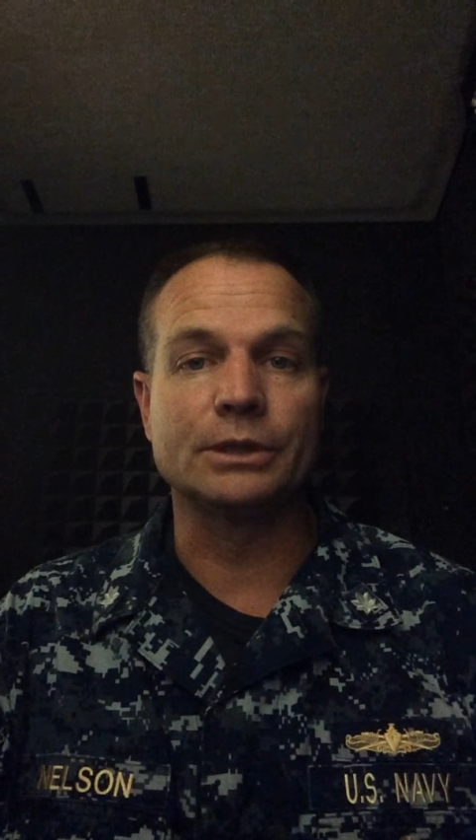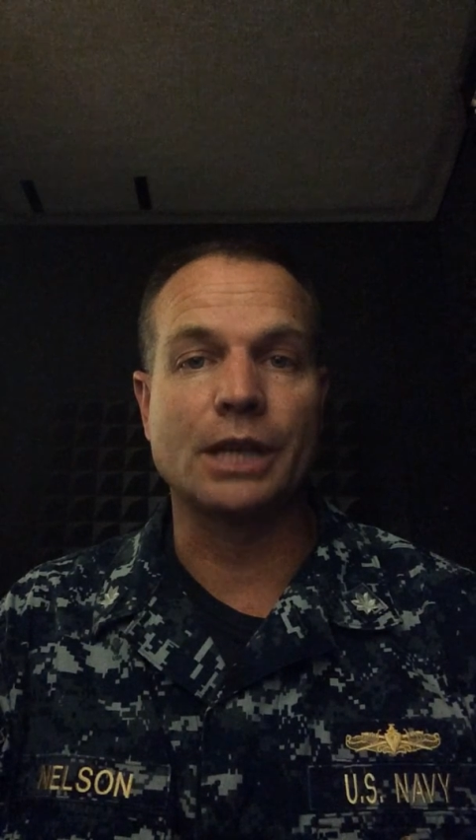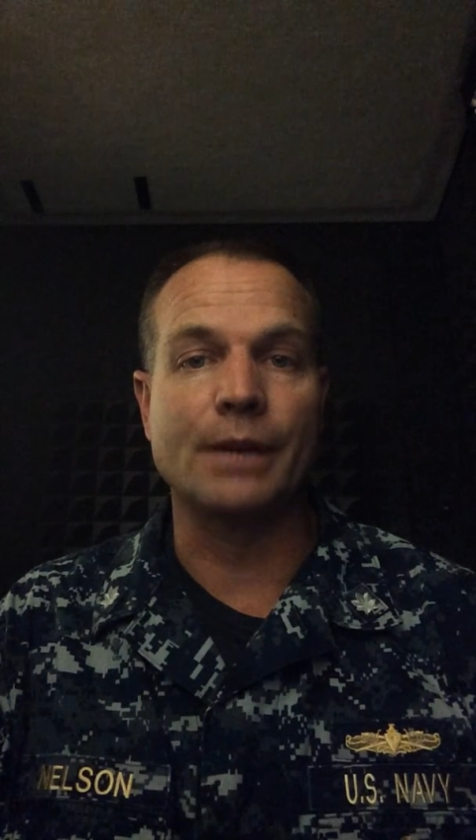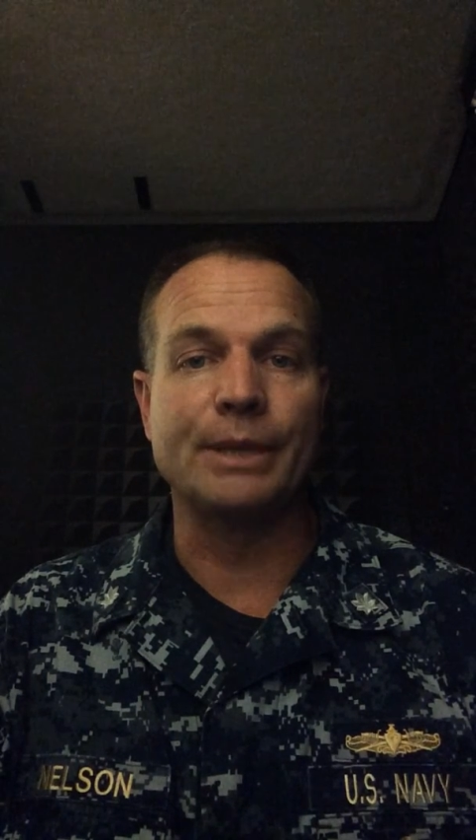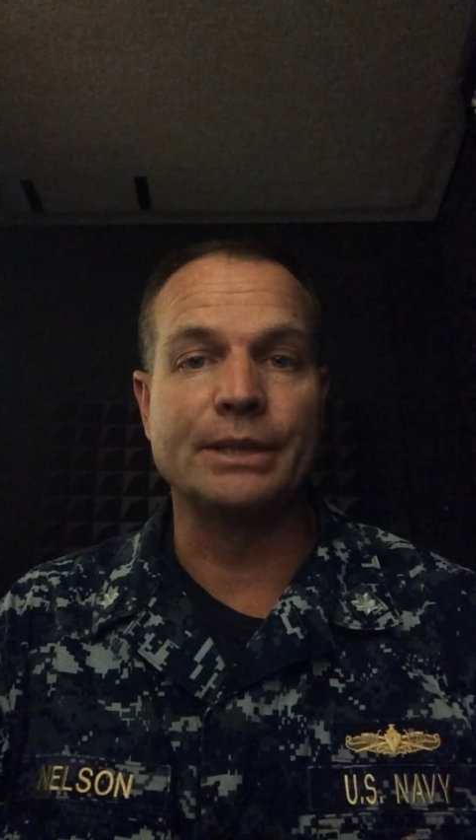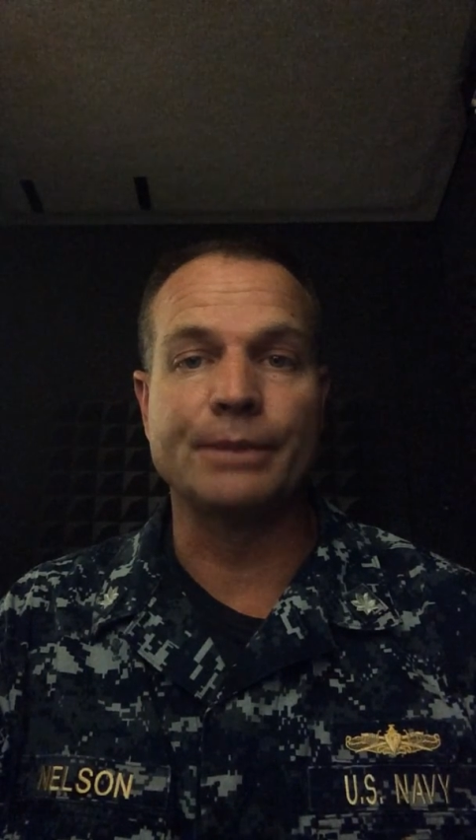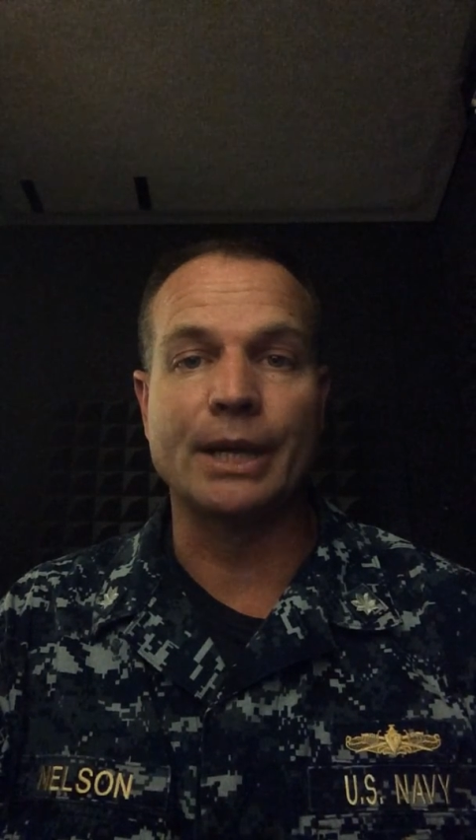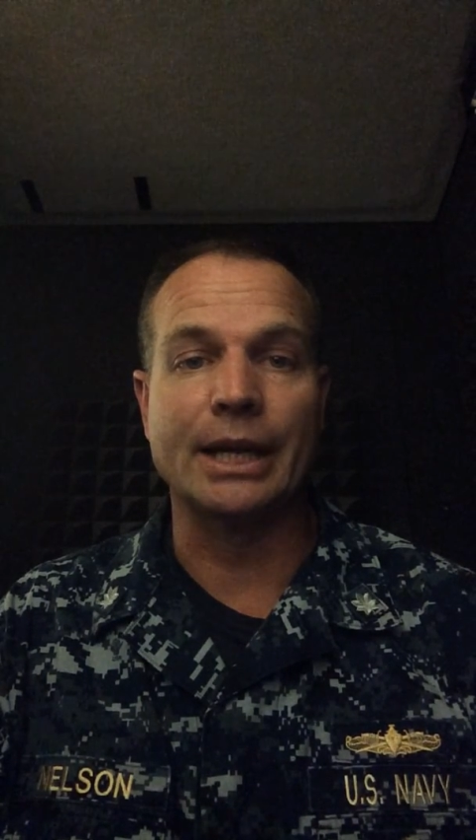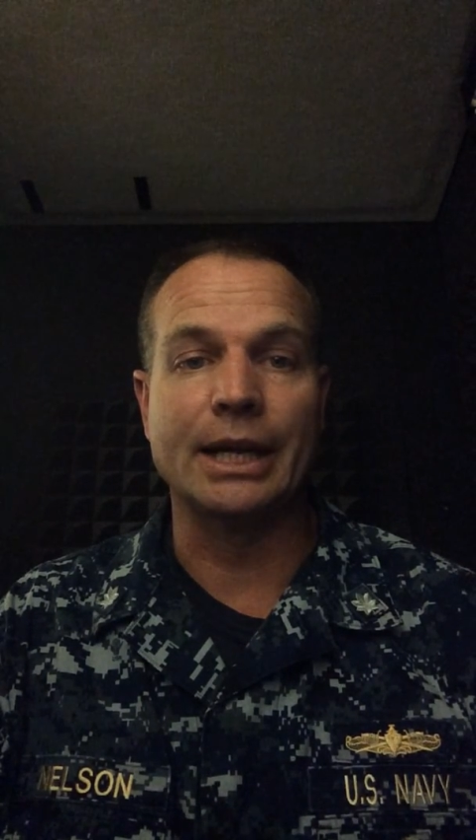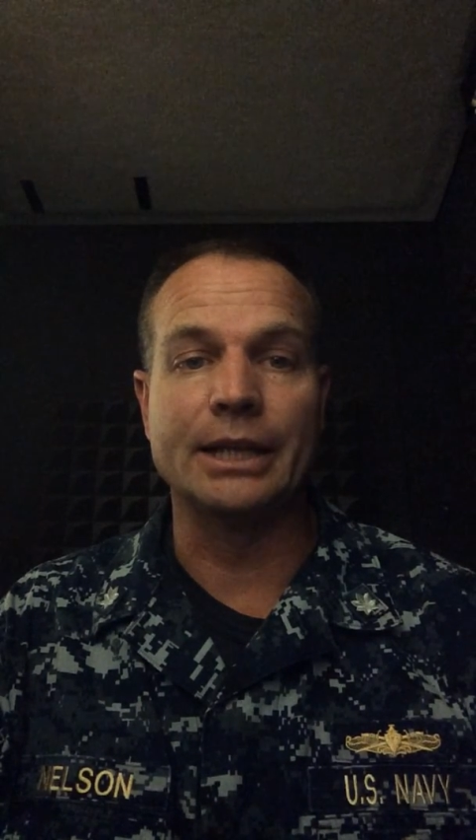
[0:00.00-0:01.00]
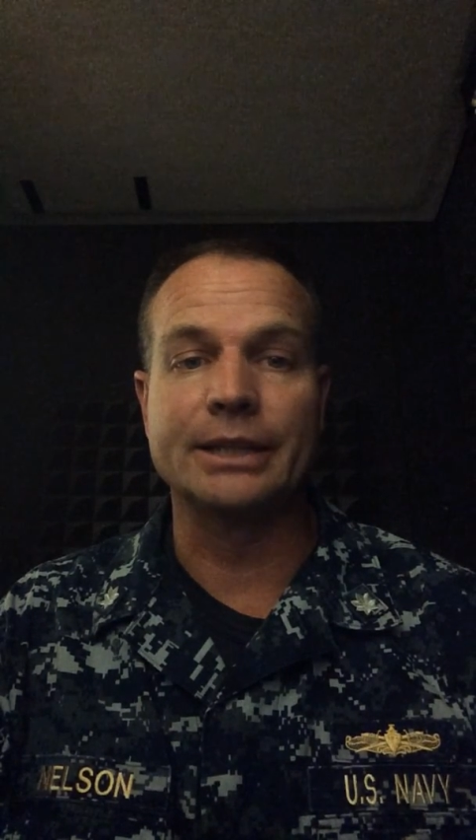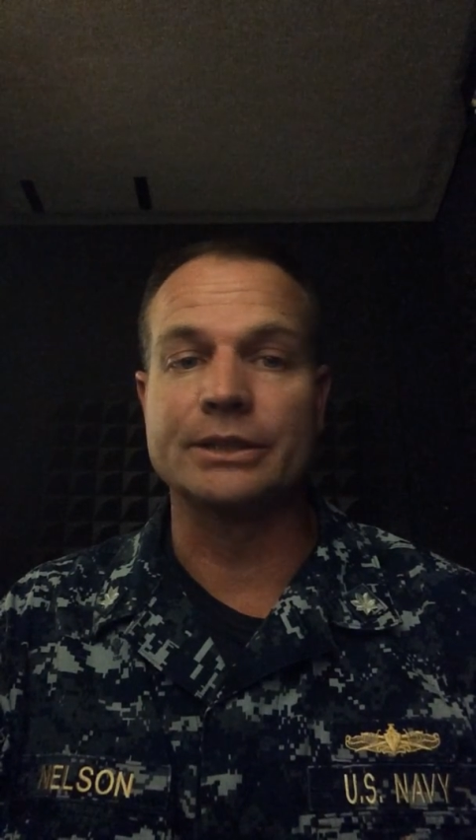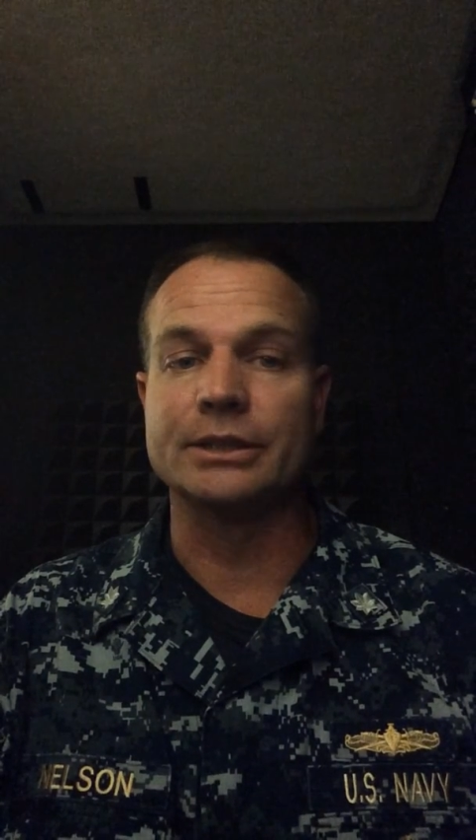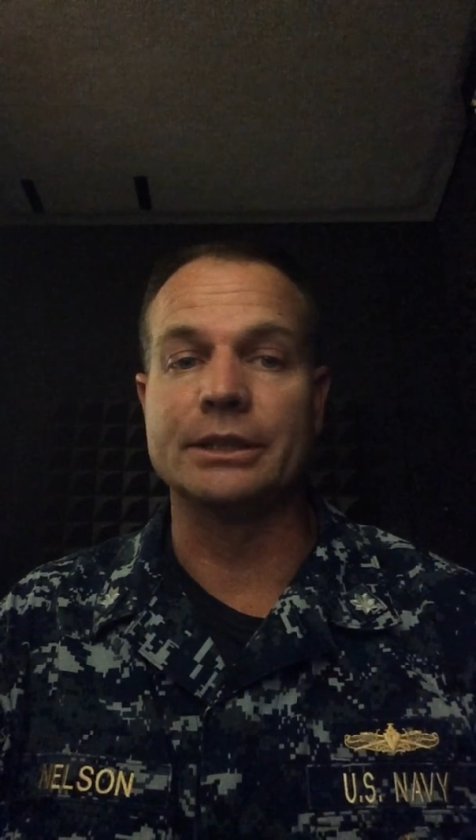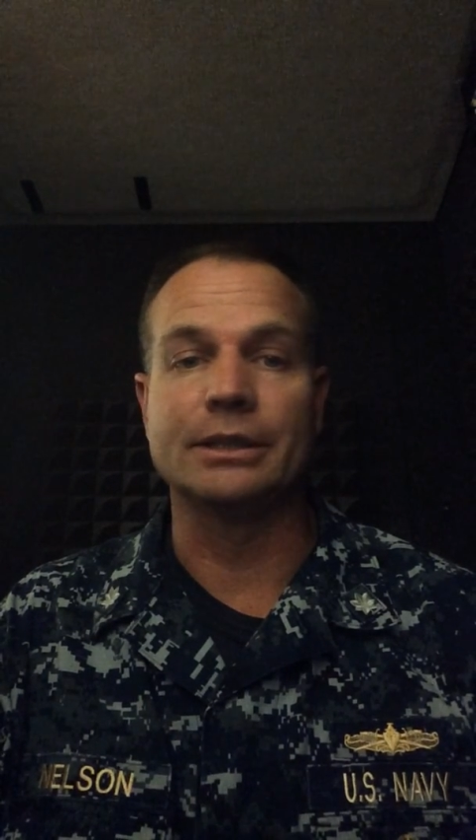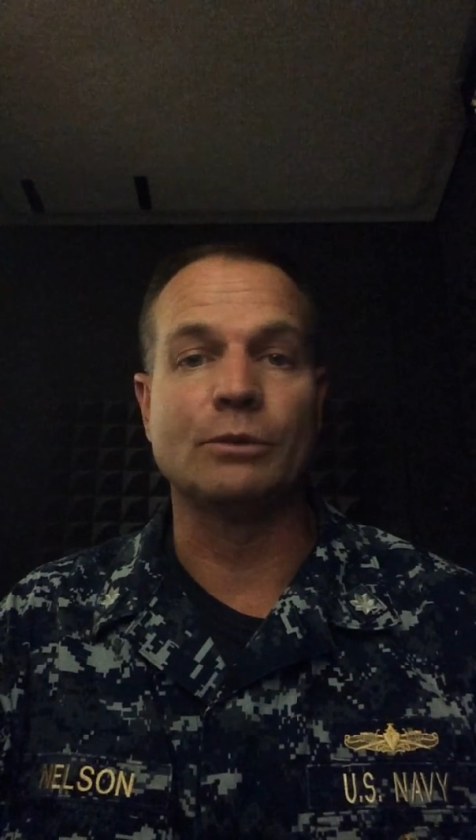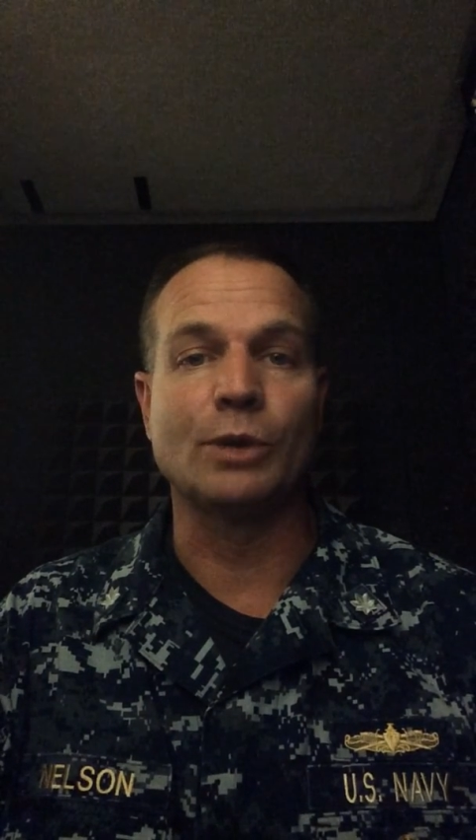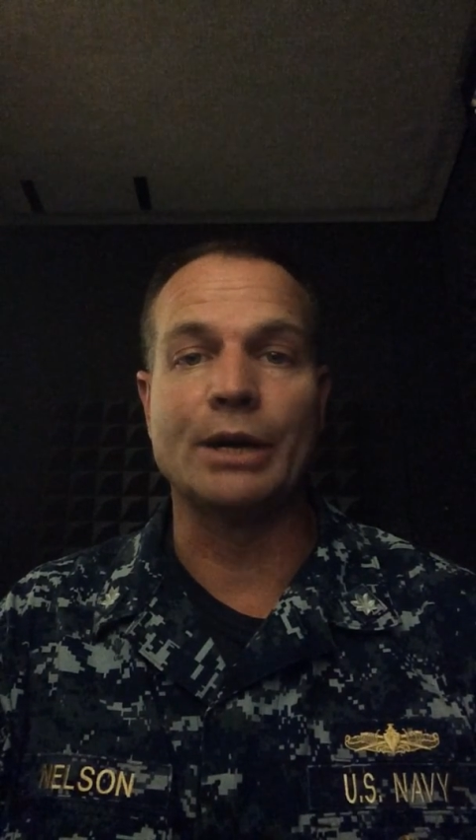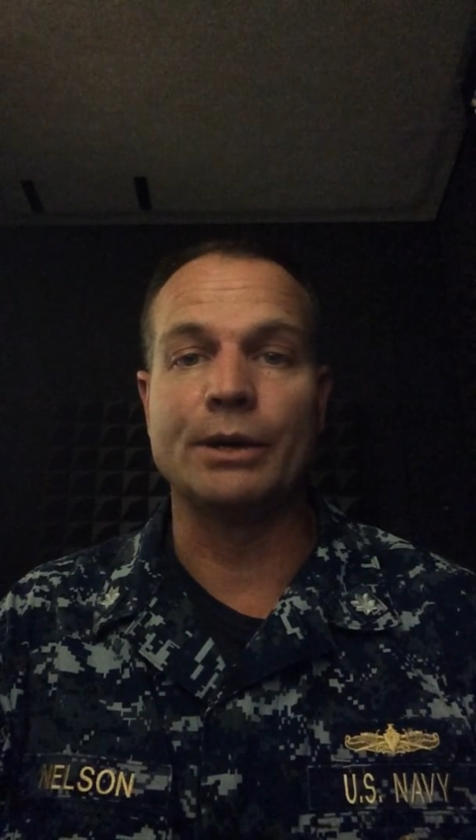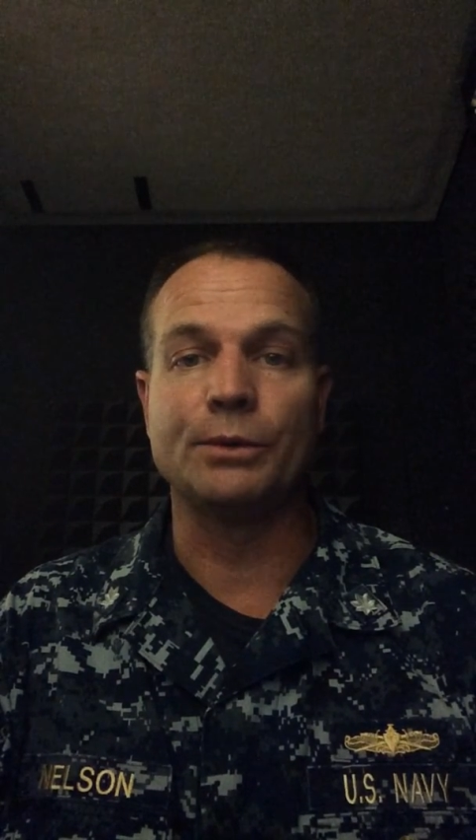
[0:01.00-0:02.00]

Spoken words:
comments about Alex, and wow,